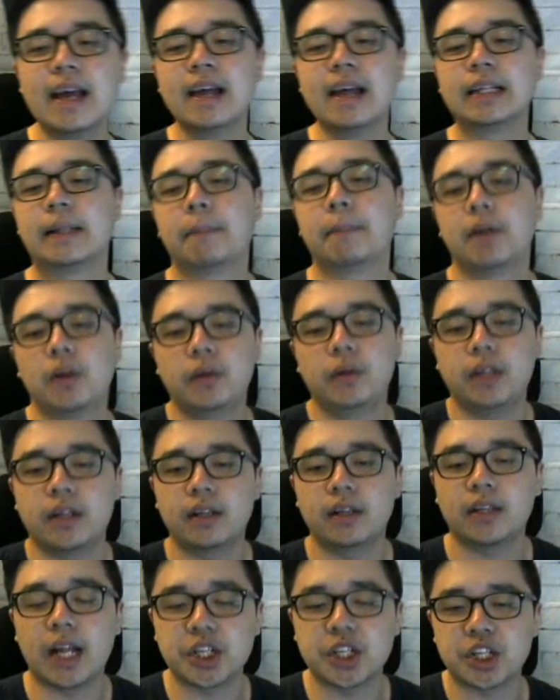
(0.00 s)
the balloon
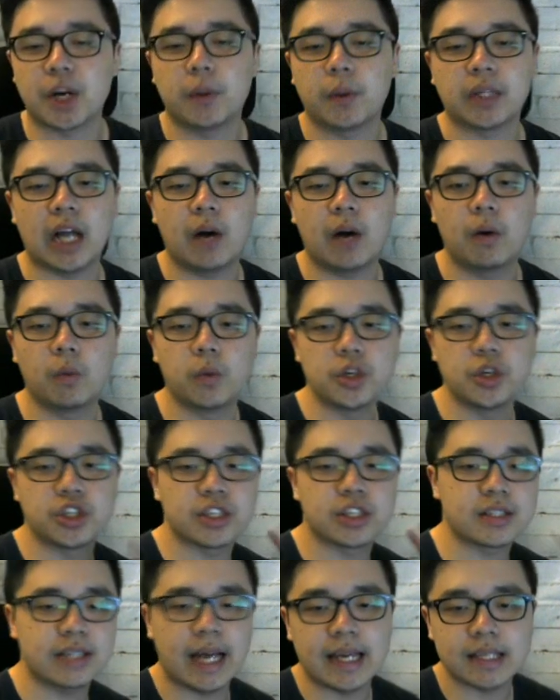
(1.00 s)
didn't touch our tower, which
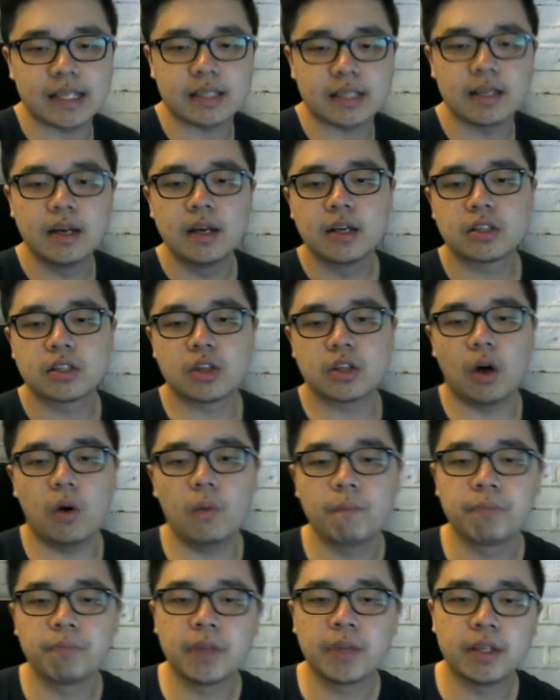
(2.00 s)
is nice.
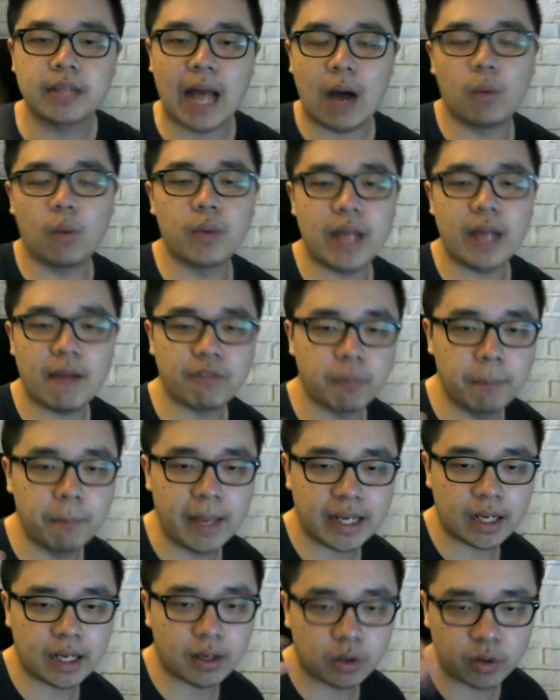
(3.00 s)
So now we have to
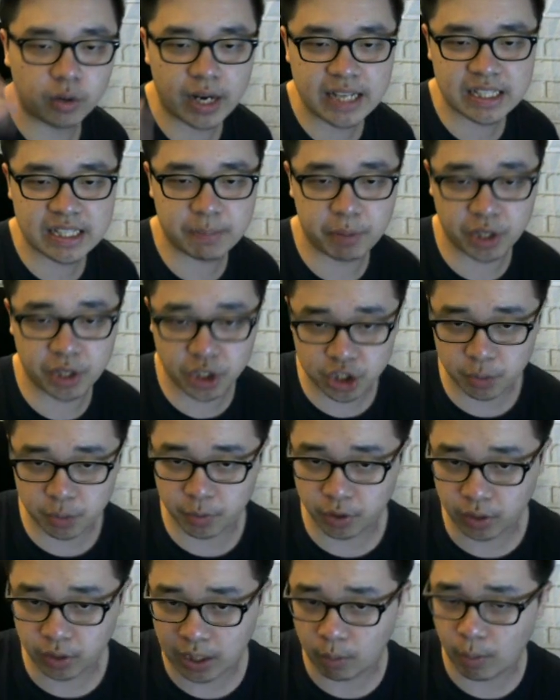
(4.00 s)
make a crazy prediction.
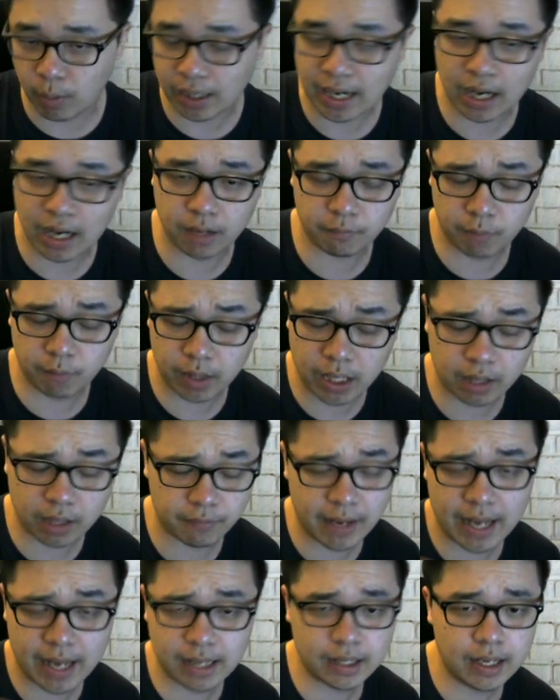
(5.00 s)
We know that what kind
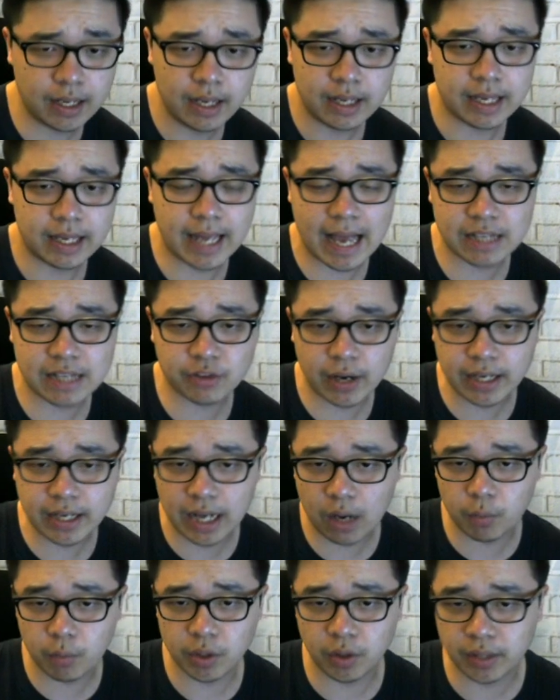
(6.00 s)
of hand he has right
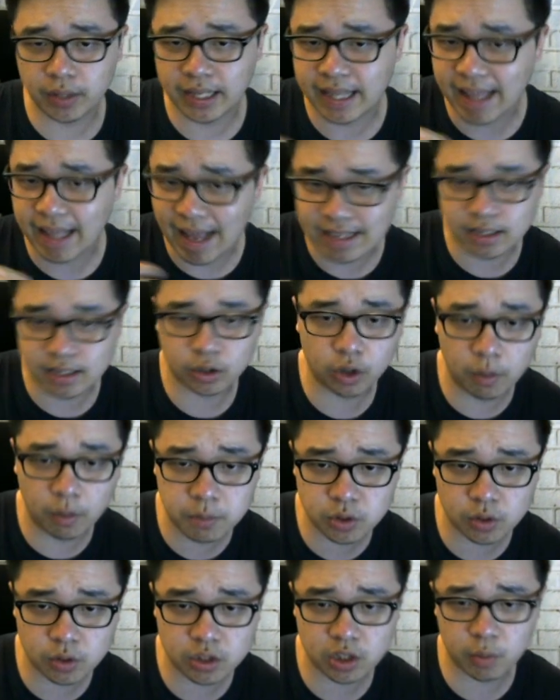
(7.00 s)
now. We know that he has a
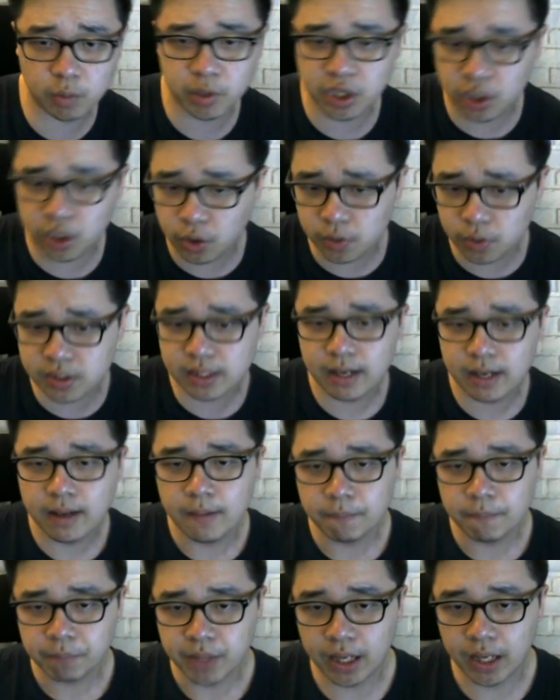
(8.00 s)
Tombstone, so we use a